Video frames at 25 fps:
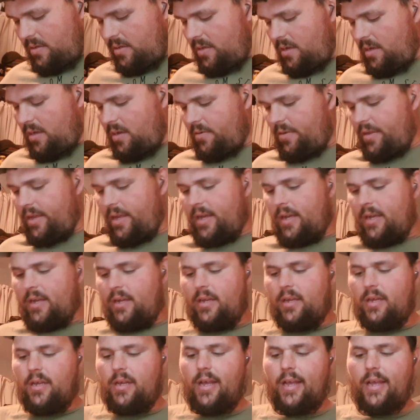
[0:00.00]
Oh
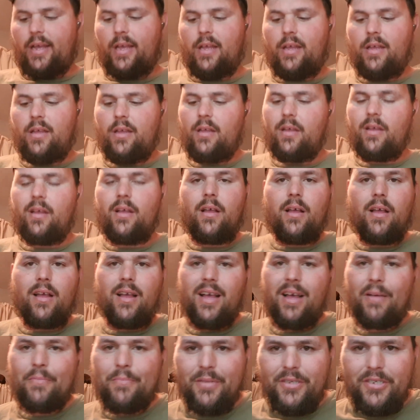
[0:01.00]
yeah,
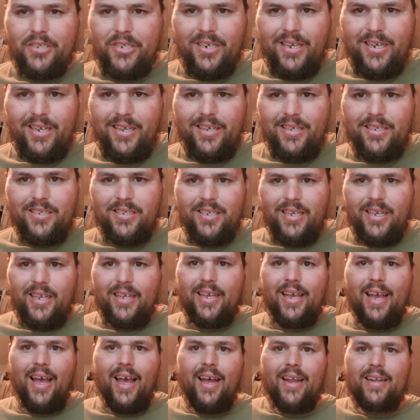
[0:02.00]
I'm a GEC
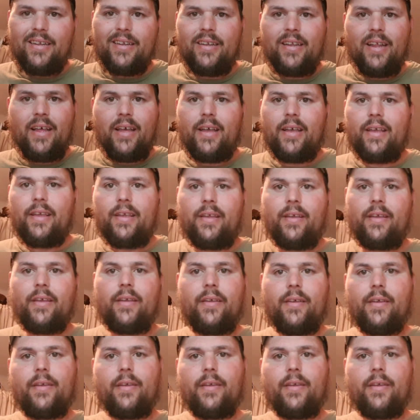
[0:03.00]
guy today.